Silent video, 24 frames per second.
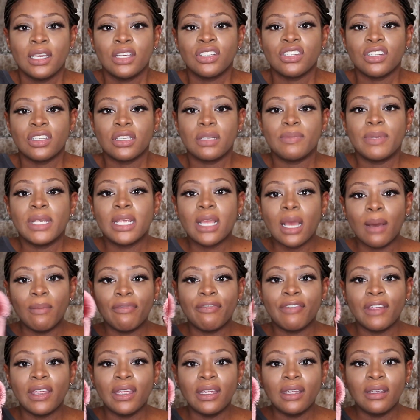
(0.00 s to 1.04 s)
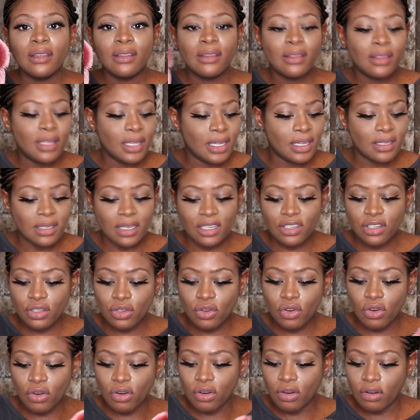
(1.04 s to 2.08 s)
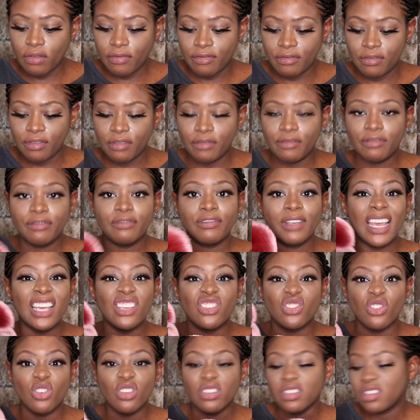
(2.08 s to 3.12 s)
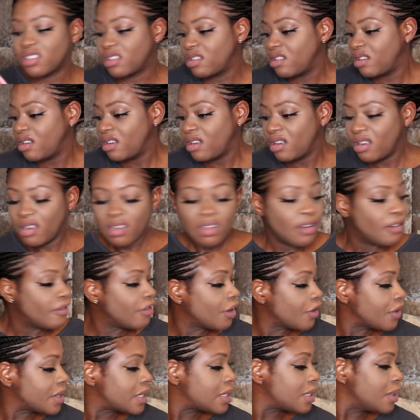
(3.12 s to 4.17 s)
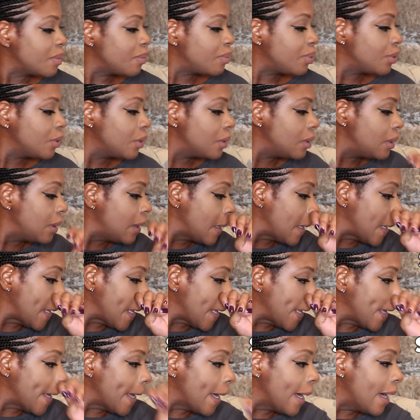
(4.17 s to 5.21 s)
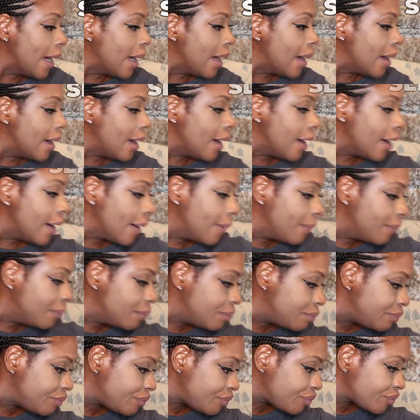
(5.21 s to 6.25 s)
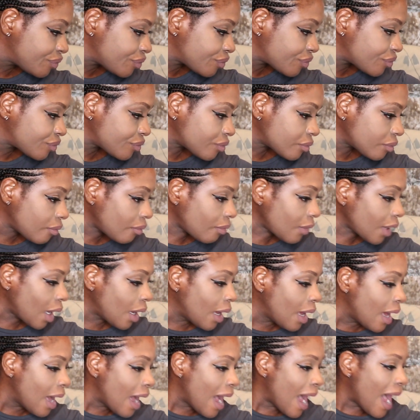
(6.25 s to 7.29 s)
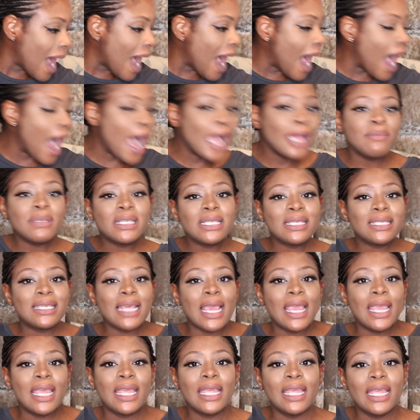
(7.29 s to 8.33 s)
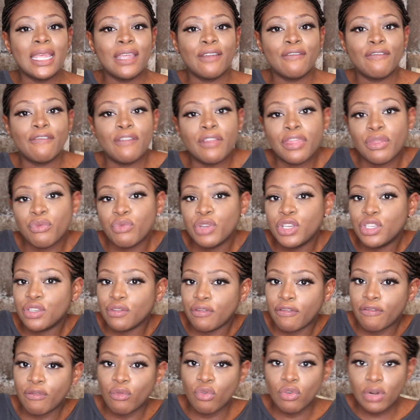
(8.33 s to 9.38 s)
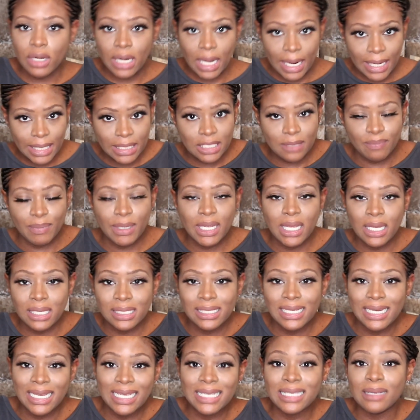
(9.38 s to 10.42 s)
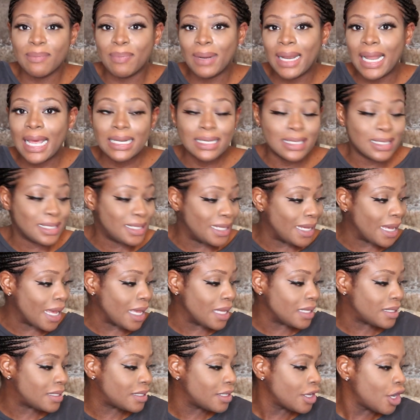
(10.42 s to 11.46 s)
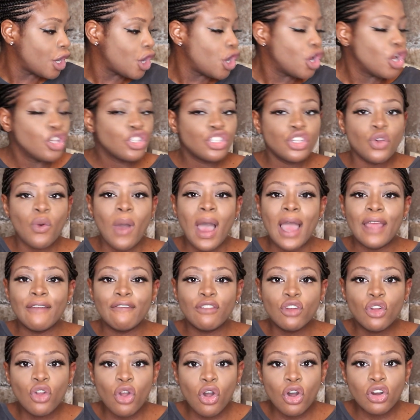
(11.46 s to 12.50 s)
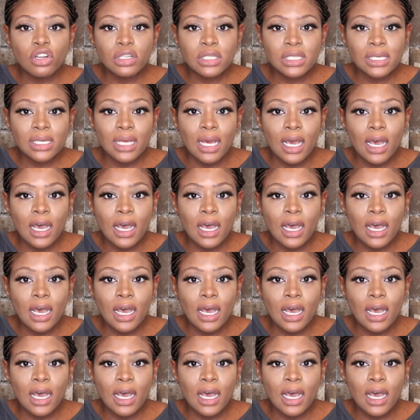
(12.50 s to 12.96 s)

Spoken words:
just to be comfy. These I just got off of ASOS, very simple. I'm staying for 3 to 4 nights because it is a planned CS. So I've got